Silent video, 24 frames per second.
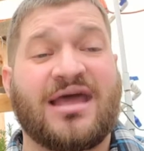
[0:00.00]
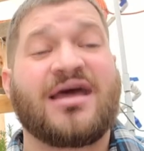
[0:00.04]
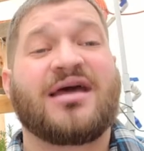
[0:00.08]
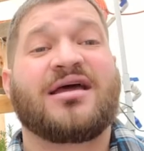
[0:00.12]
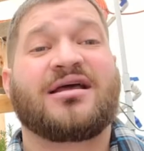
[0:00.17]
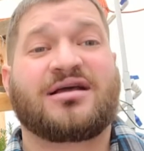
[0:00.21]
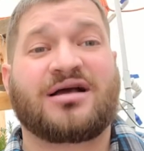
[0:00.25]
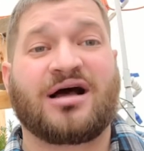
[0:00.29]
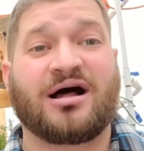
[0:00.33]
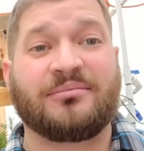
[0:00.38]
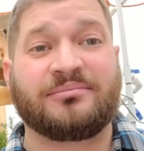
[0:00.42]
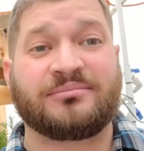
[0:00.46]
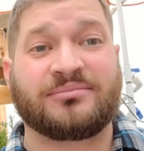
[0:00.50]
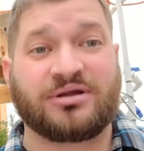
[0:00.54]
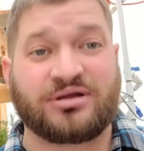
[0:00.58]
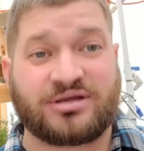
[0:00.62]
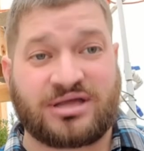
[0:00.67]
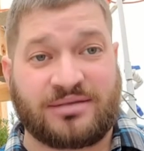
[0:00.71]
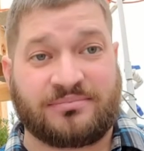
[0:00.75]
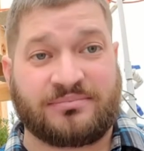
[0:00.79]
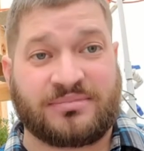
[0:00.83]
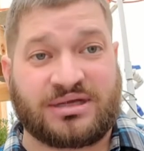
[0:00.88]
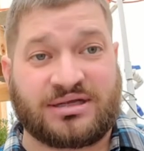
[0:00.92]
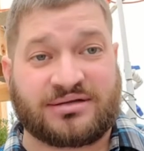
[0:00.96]
come
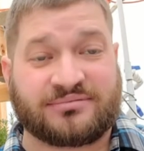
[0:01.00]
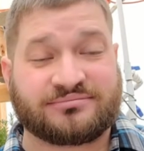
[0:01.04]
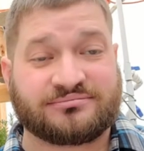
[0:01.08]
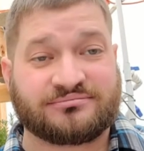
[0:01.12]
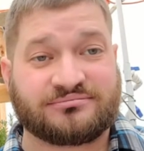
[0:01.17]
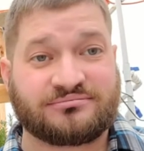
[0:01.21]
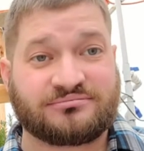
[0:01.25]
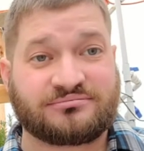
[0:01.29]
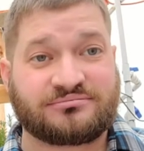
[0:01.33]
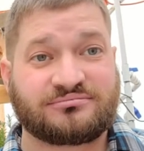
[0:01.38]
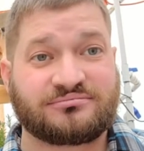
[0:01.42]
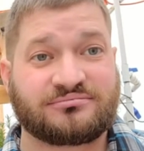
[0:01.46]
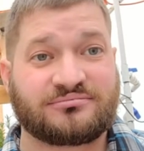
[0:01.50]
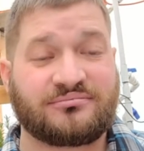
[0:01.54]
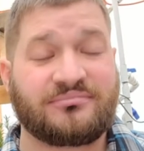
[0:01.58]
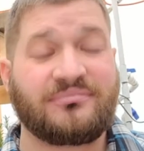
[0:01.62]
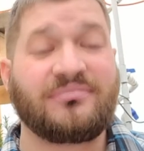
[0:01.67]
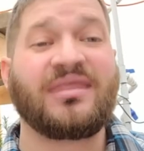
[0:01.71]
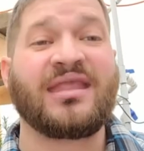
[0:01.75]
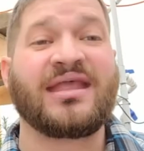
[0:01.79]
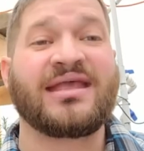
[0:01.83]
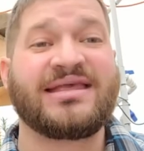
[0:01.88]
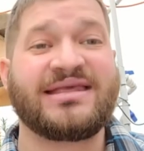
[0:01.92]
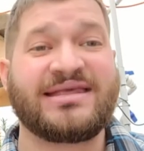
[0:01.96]
look at me.
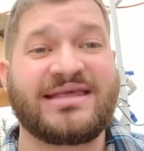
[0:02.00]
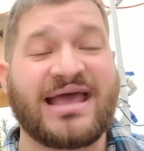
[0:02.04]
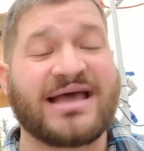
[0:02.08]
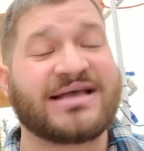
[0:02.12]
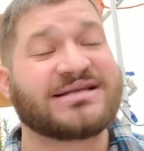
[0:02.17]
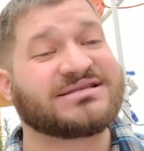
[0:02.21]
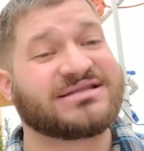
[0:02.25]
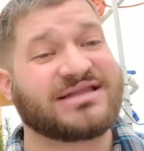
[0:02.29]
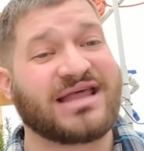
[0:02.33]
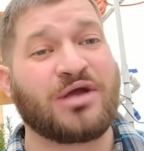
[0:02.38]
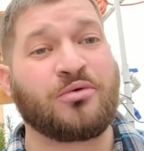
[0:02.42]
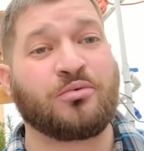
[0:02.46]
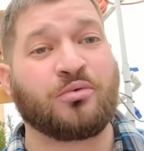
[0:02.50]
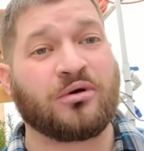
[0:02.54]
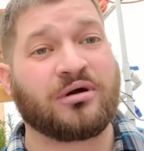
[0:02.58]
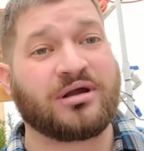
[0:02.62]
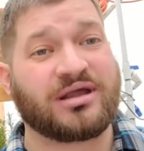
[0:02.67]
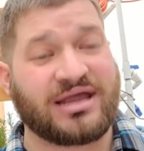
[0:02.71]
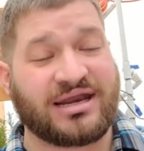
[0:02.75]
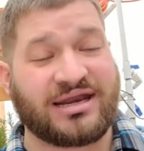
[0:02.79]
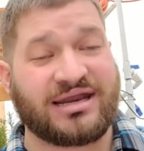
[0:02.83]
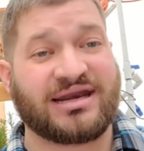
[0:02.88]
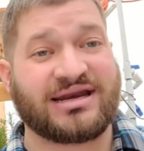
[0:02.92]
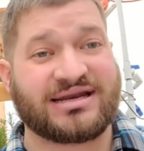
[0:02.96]
Yes, they were
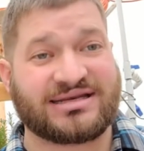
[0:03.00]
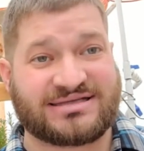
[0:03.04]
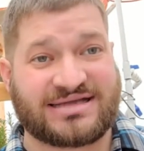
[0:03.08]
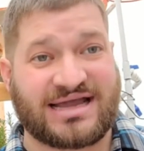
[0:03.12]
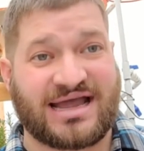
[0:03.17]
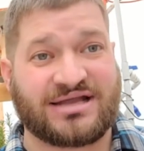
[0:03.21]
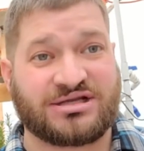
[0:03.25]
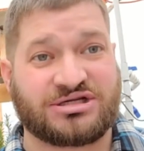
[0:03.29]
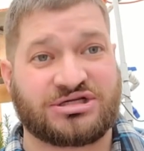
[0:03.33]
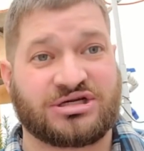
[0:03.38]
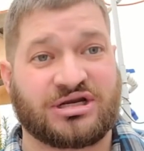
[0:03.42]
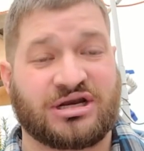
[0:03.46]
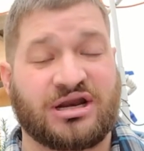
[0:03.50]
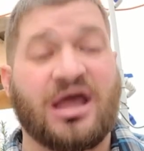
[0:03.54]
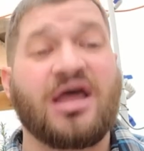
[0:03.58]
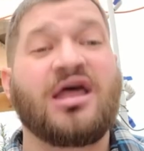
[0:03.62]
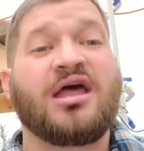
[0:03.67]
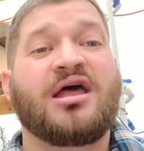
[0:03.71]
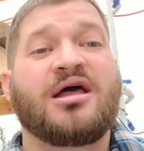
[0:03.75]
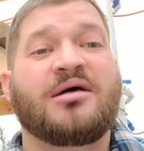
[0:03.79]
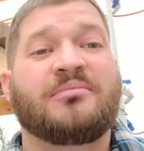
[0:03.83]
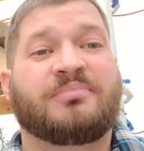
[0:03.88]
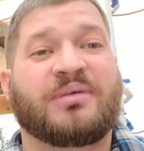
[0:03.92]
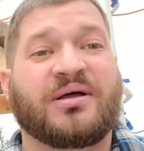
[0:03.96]
getting attention,
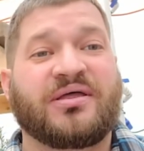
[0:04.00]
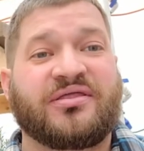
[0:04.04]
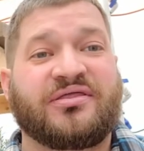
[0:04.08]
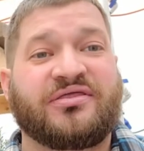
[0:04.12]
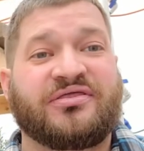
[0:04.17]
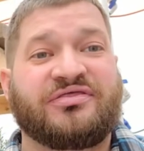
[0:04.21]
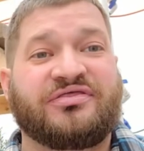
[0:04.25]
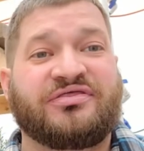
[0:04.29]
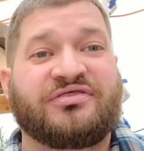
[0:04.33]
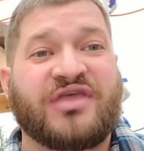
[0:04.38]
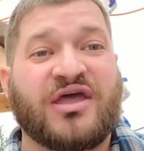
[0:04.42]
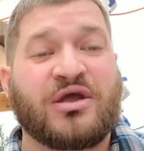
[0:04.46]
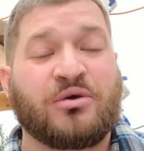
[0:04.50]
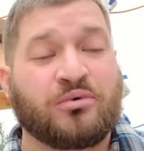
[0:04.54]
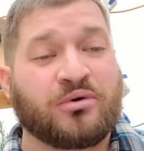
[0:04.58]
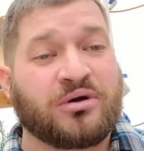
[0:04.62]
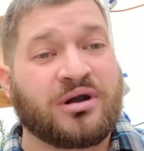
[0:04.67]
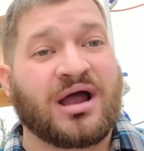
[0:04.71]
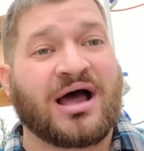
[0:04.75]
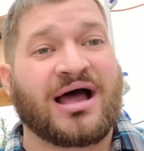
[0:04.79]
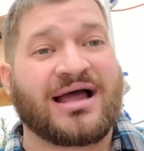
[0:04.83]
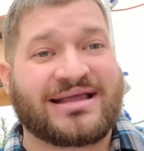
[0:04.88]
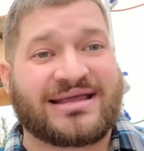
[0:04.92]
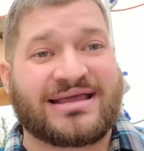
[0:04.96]
but they were
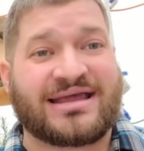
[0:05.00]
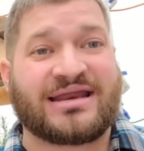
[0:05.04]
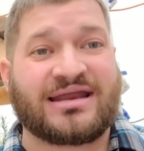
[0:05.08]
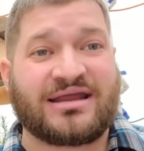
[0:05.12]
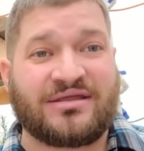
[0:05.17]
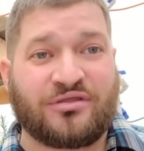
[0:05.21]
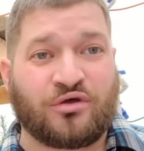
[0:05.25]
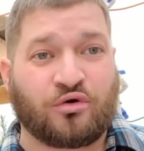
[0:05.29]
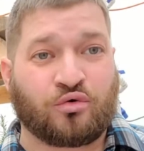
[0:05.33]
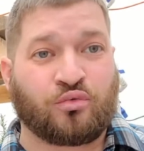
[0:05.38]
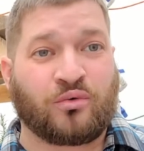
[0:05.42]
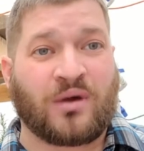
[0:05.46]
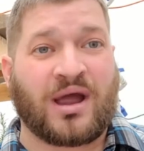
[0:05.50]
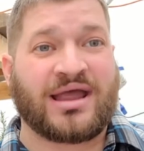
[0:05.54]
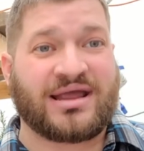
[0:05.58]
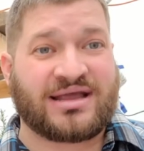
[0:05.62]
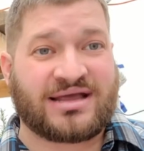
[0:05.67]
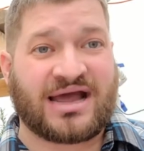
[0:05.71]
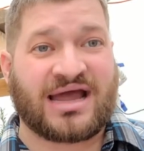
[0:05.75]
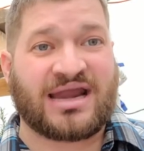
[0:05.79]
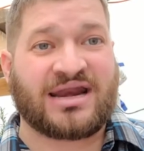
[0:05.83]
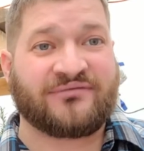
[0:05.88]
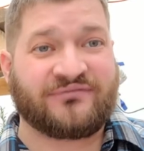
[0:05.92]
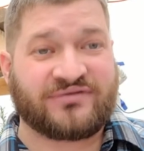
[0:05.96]
not getting the right
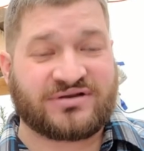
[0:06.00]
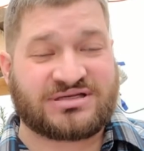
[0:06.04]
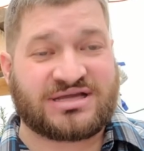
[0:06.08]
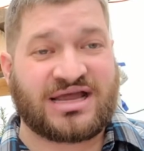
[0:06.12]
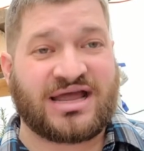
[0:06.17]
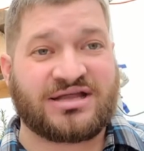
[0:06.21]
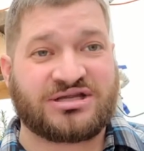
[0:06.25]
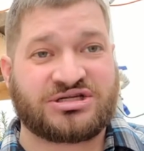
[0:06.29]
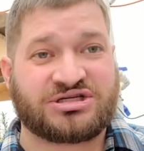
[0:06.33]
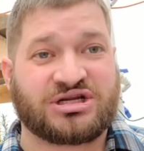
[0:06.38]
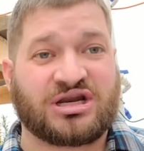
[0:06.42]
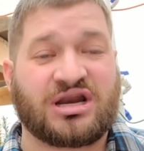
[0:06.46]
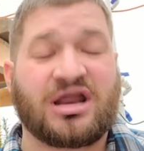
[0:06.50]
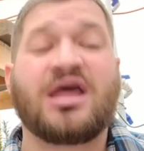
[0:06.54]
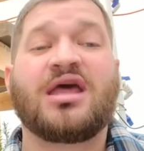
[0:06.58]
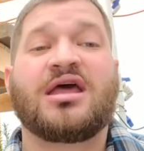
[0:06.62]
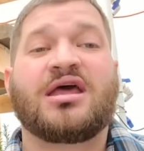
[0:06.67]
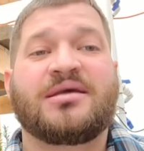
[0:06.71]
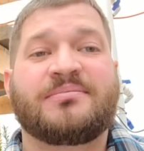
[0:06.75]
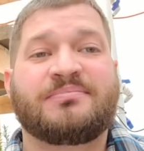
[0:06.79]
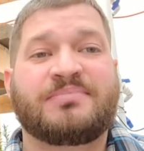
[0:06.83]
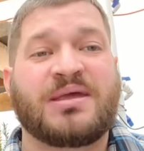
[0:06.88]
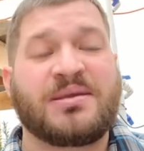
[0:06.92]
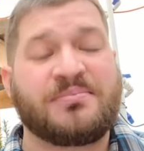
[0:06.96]
kind of attention
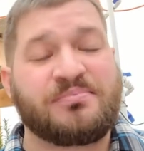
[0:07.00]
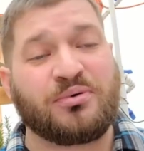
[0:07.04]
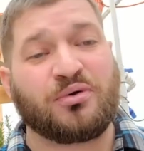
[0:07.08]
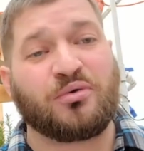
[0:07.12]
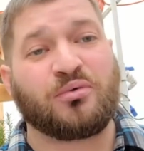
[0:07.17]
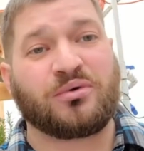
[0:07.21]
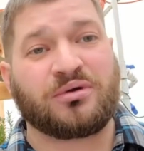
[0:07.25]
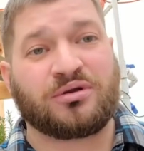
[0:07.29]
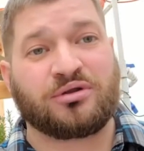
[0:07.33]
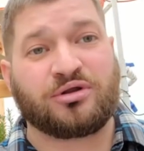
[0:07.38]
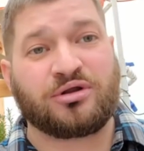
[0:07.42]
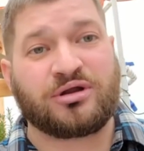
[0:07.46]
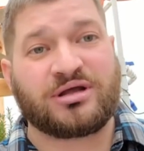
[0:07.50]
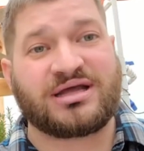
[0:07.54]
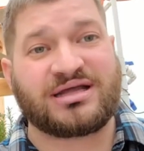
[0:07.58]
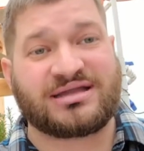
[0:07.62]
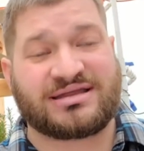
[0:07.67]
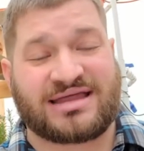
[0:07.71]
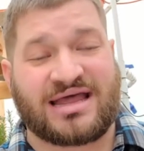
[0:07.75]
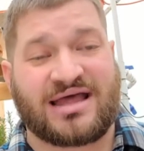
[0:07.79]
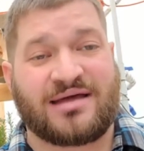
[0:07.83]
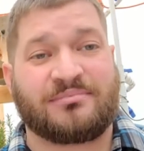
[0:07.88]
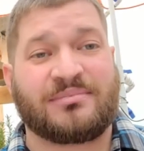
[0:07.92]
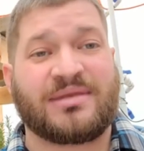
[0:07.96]
people would look
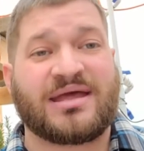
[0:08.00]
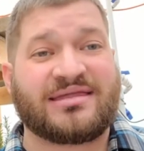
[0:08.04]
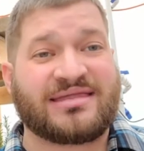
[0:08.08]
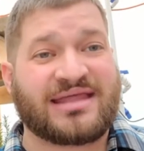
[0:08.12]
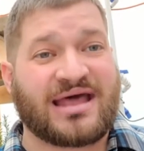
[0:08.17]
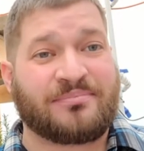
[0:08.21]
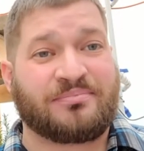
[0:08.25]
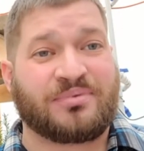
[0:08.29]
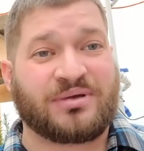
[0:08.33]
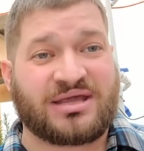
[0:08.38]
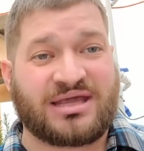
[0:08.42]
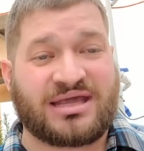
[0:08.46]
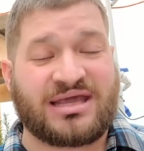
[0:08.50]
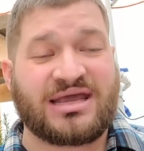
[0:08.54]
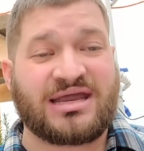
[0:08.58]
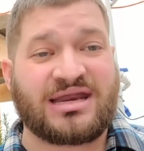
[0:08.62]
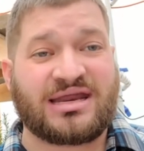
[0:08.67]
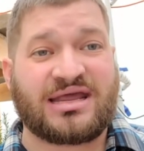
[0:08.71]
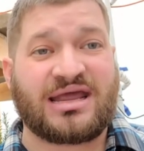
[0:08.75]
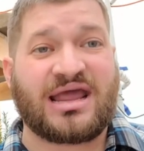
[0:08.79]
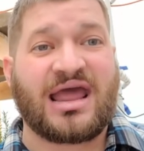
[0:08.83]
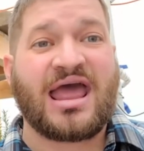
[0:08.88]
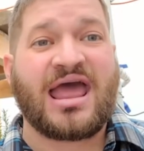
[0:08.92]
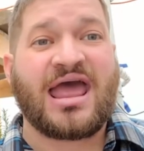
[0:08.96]
at them in that
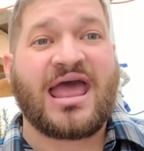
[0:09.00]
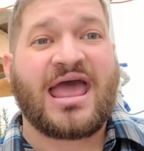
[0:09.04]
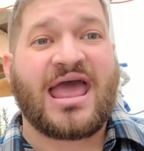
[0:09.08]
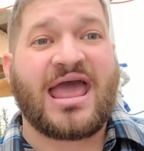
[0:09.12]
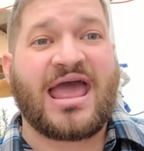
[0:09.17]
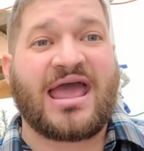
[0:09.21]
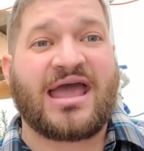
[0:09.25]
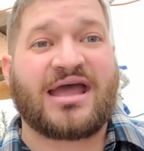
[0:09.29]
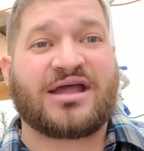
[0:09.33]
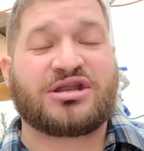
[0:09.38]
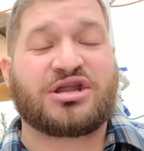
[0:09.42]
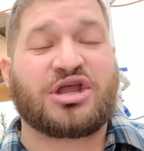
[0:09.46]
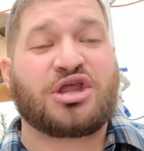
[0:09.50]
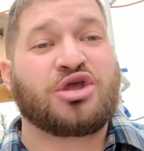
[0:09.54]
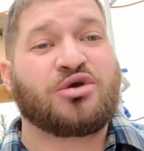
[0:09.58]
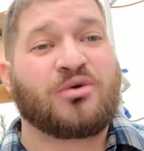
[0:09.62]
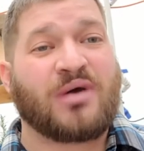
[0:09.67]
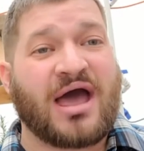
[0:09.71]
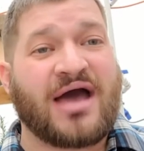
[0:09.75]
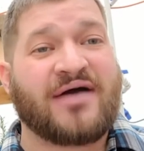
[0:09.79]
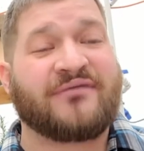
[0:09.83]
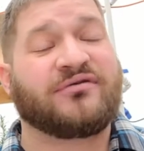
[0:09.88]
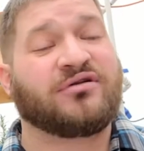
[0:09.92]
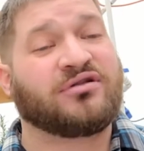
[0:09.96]
bikini and you
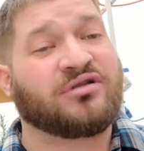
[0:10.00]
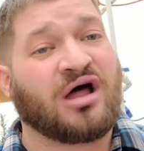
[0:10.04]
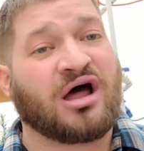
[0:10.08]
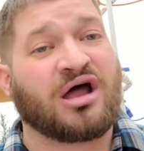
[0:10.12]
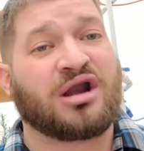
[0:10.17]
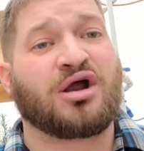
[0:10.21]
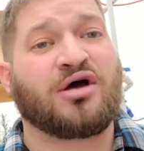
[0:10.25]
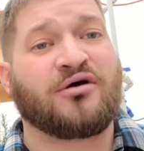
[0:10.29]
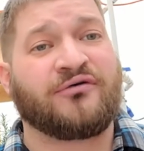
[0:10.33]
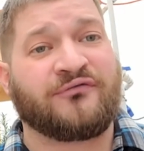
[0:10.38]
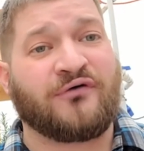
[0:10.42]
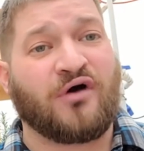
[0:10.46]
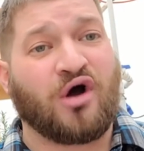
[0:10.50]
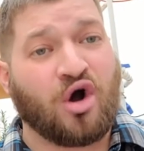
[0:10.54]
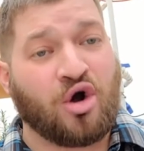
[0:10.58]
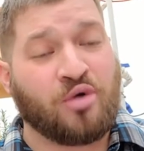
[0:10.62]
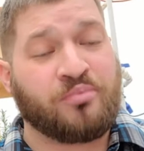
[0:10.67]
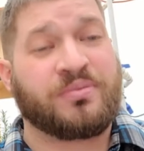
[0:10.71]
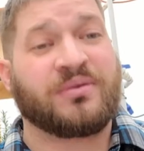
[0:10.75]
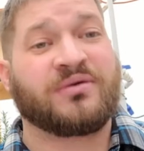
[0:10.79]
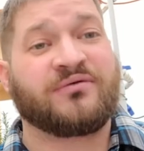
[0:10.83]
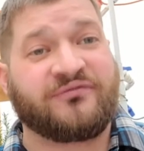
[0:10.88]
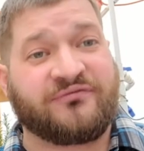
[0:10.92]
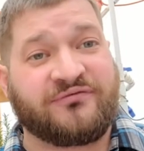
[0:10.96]
have a lot of
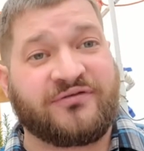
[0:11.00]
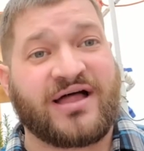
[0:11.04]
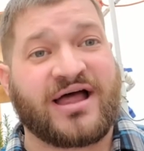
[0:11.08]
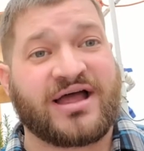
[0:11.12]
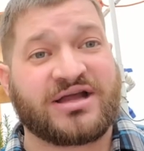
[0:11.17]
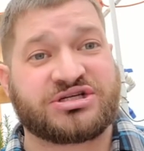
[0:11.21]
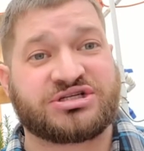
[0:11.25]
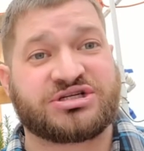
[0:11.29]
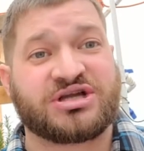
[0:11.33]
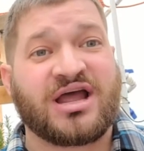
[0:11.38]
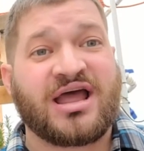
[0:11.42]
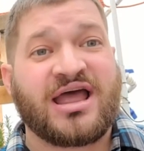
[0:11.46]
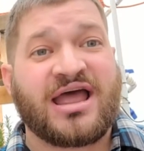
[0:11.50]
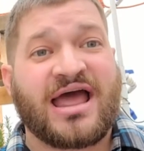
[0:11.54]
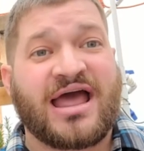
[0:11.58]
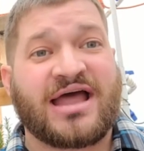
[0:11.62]
open flesh.